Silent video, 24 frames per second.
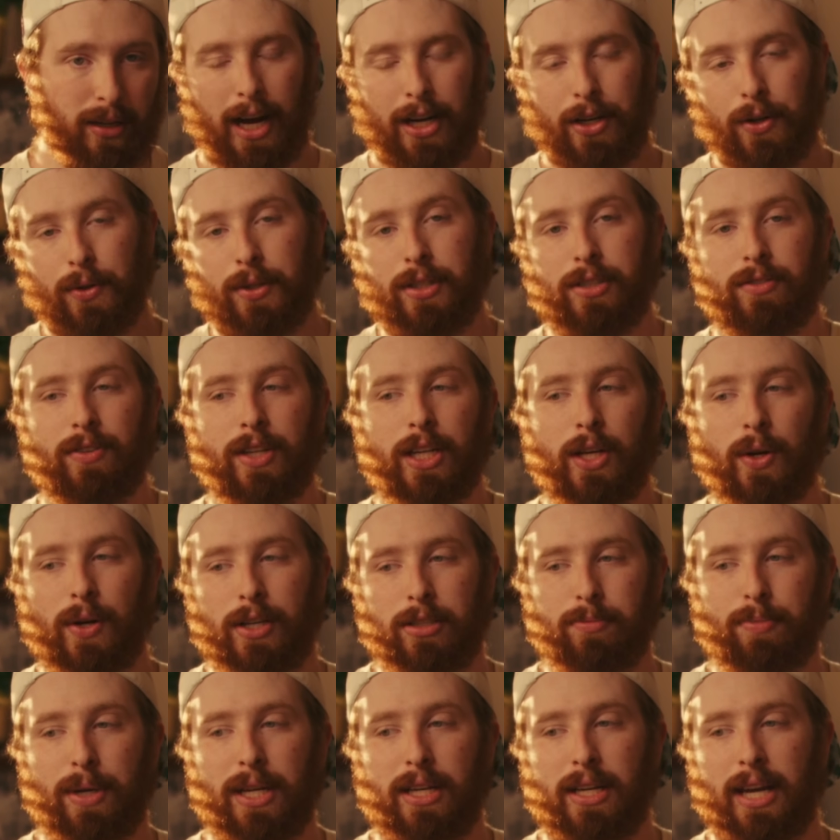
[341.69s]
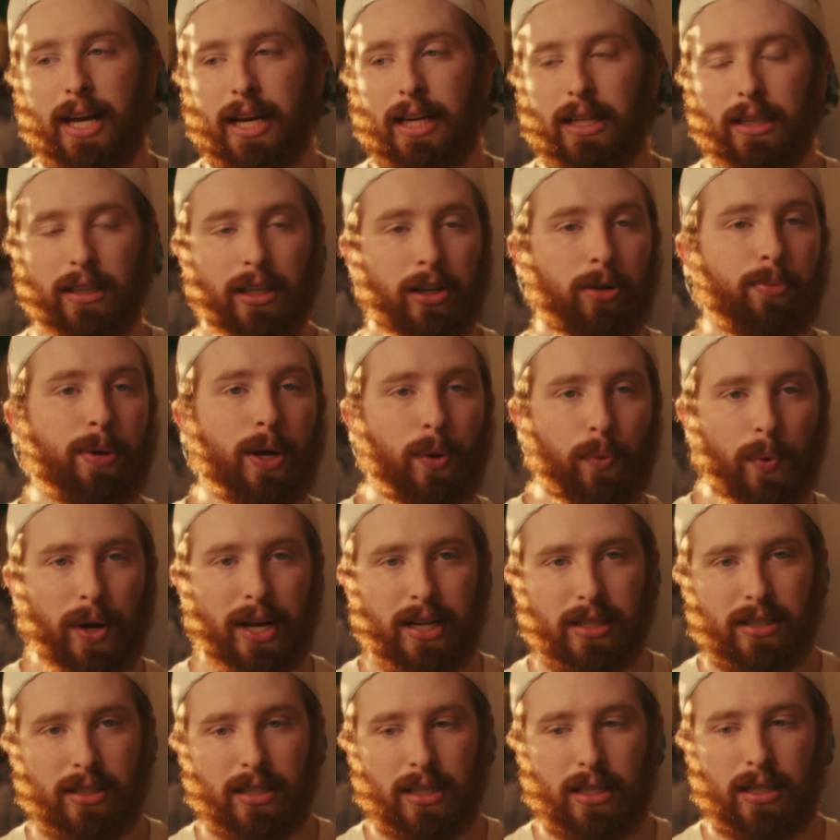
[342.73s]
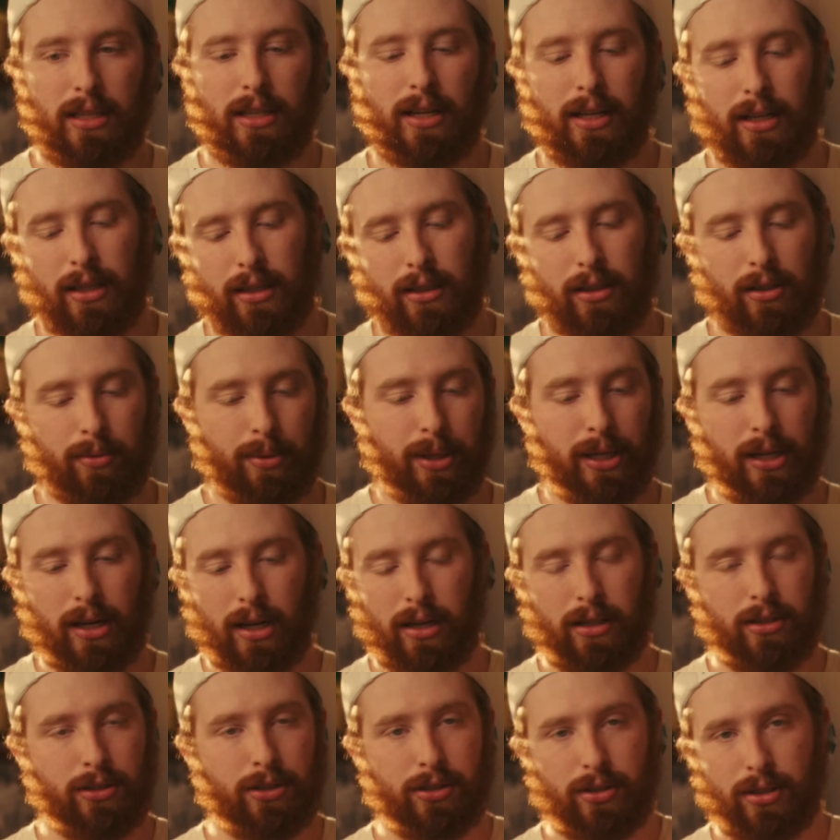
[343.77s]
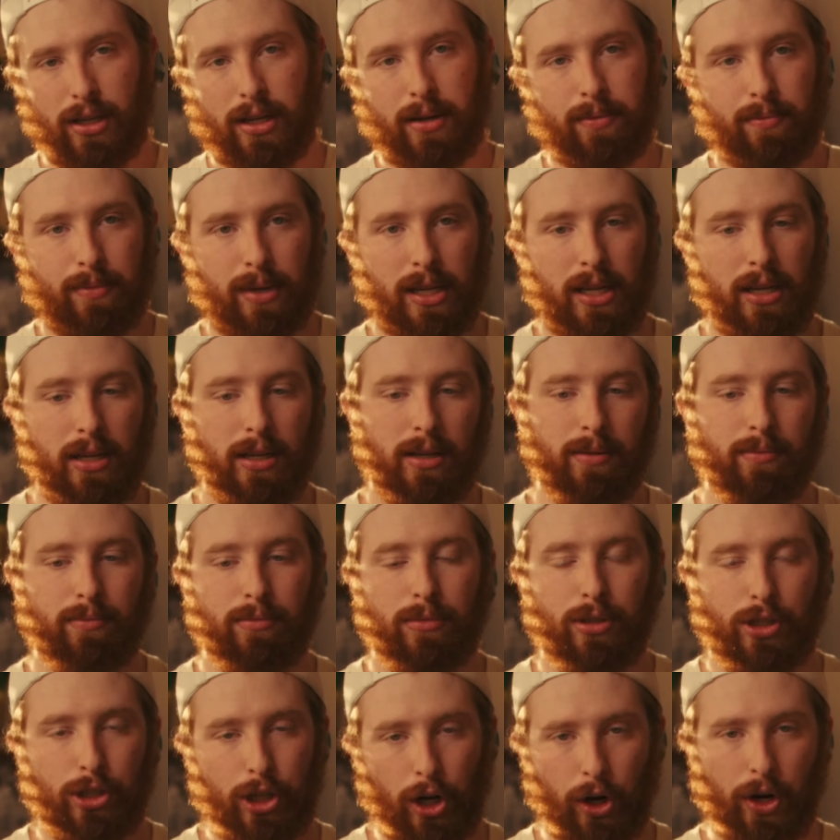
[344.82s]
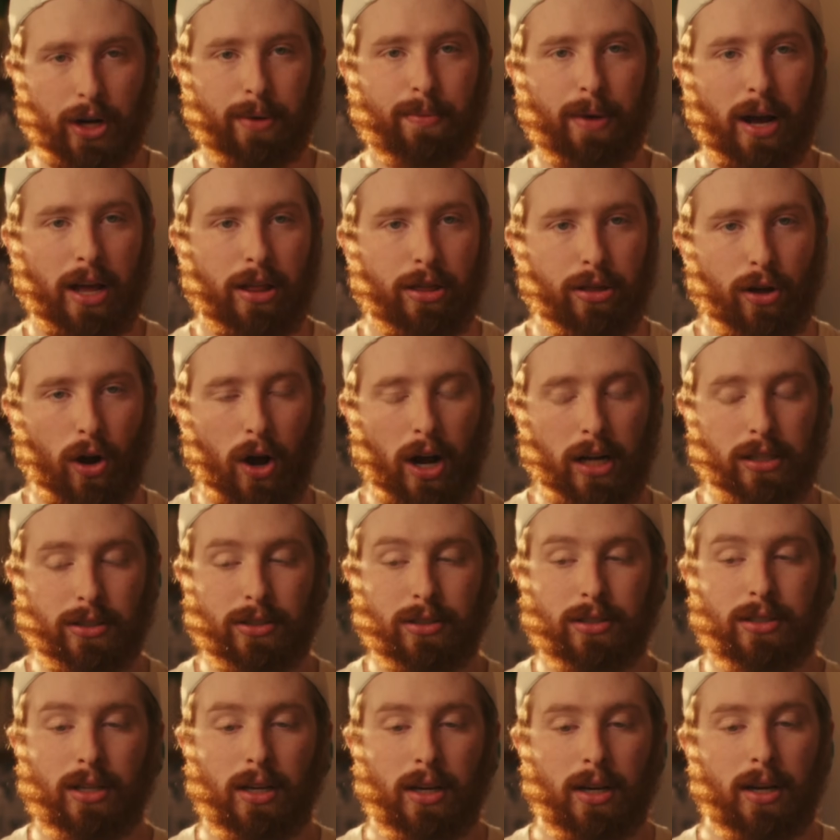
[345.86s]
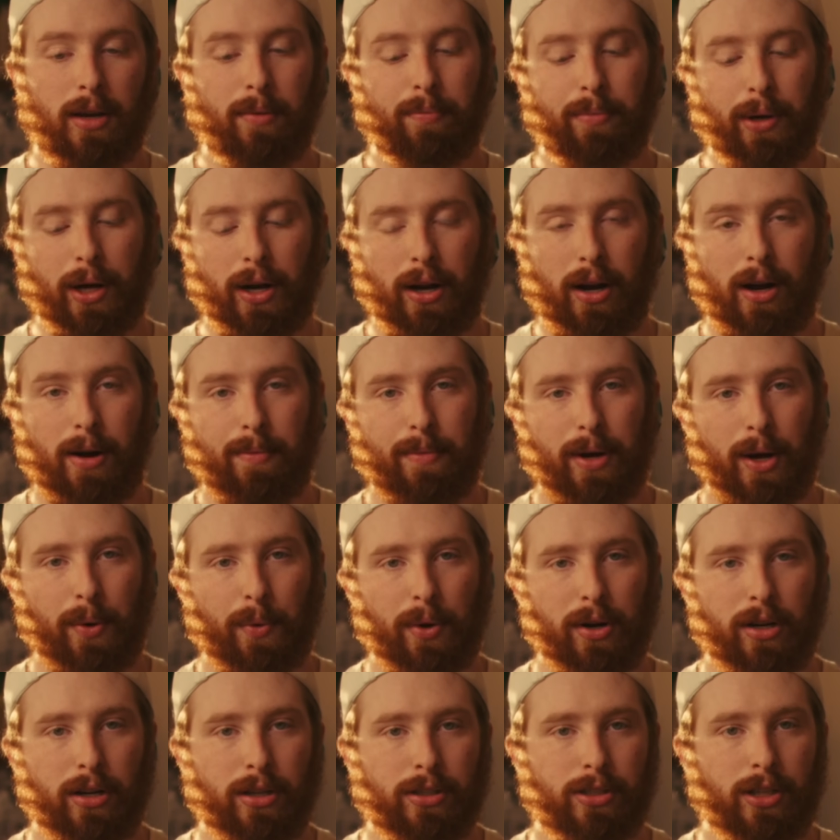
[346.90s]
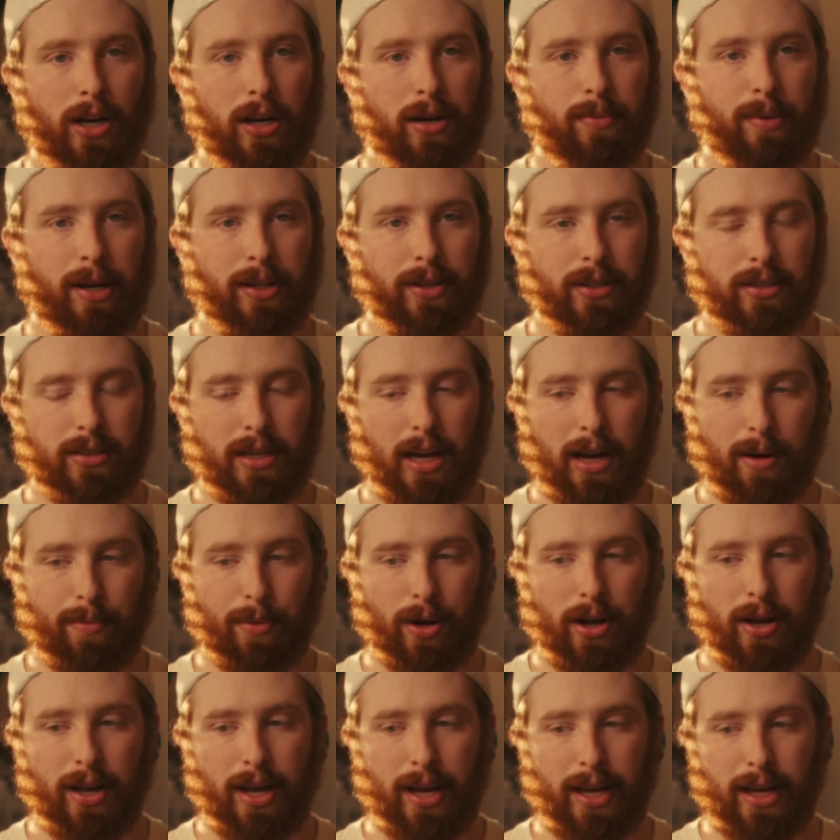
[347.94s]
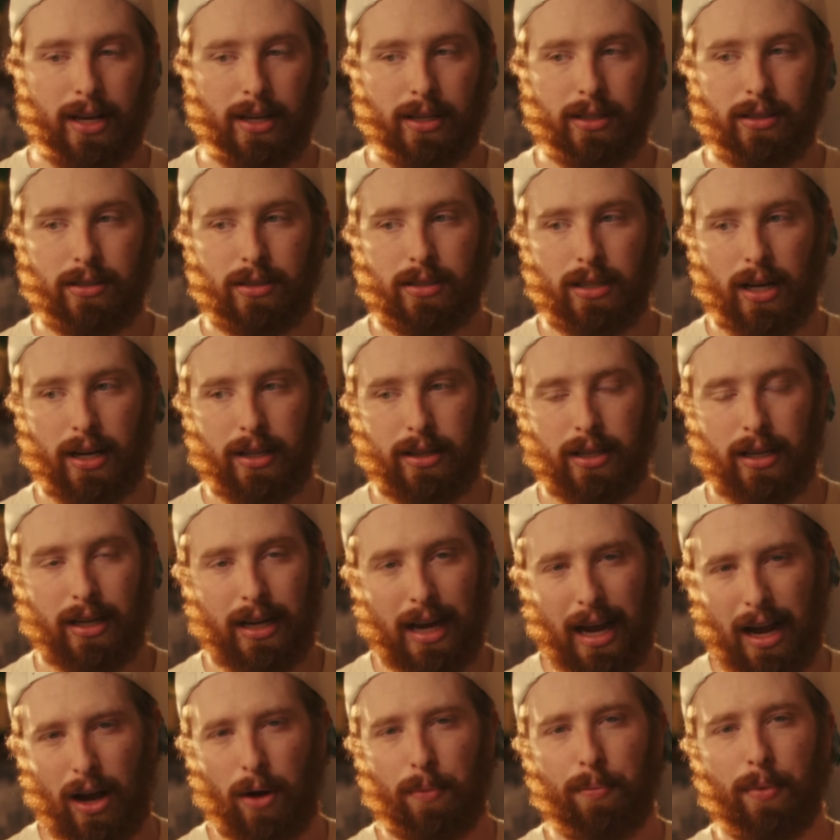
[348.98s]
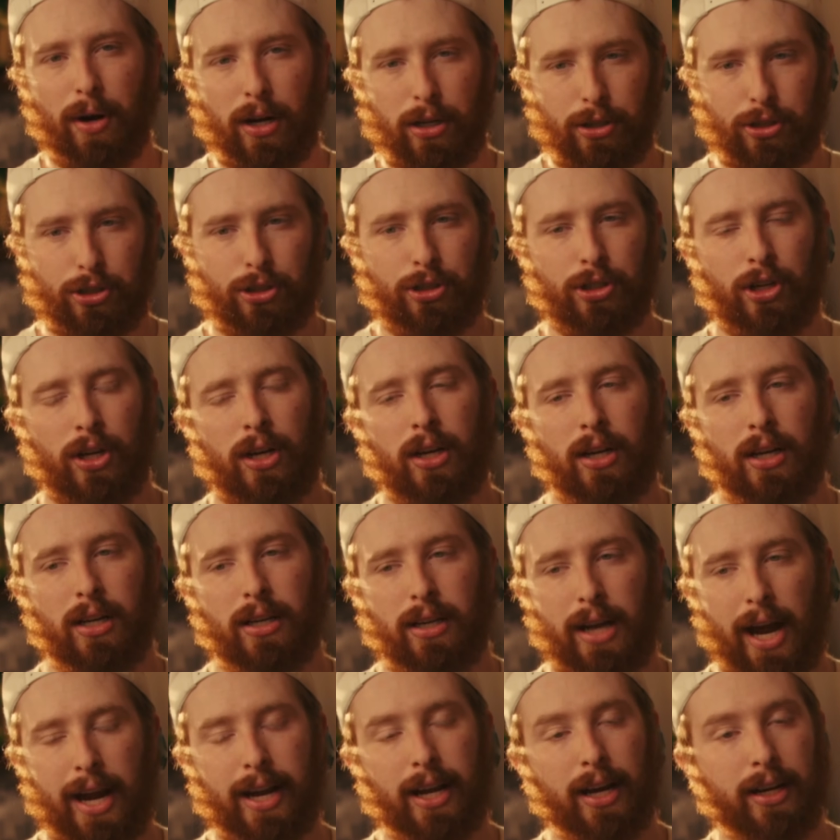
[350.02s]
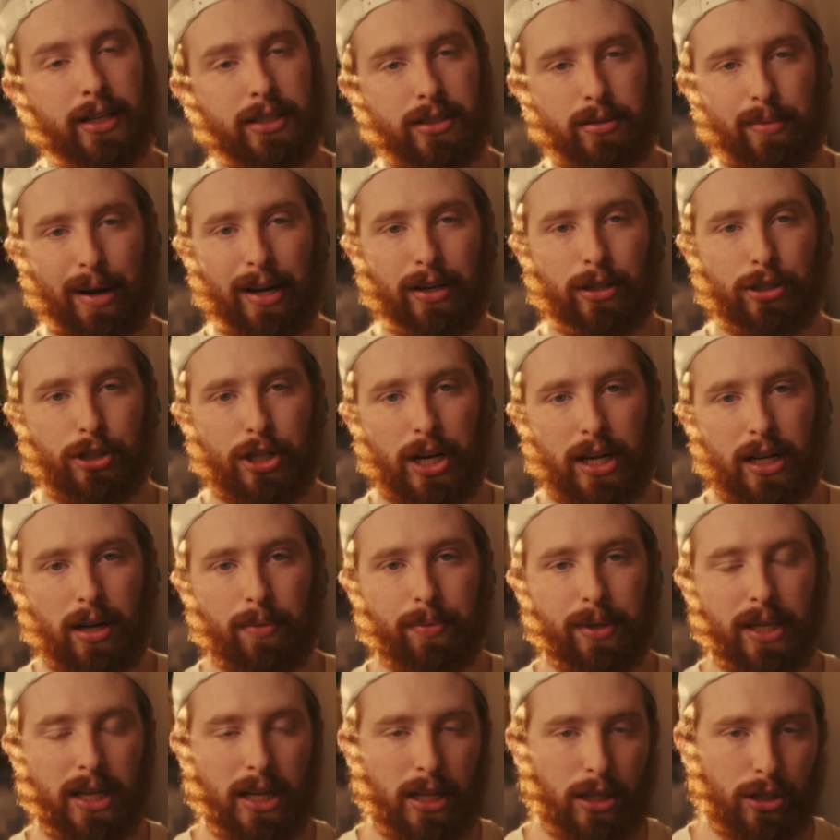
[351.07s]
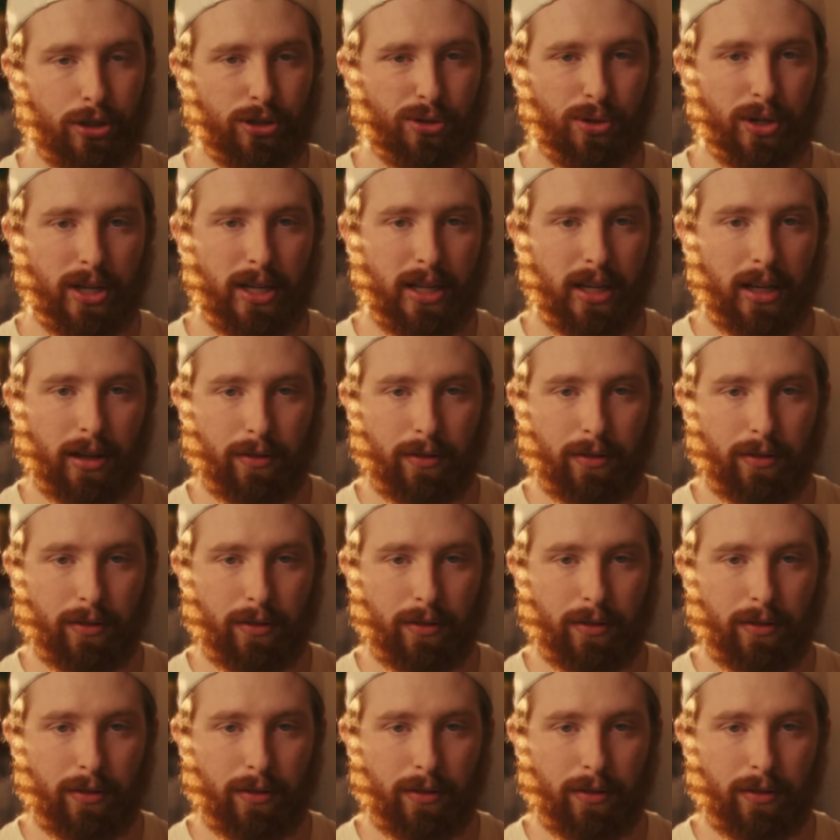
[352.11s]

I know this video has been a little bit ranty and a little bit kind of just like me sharing my thoughts, but I wanted to talk about this camera, and I think how much Nikon is about to shake up the industry.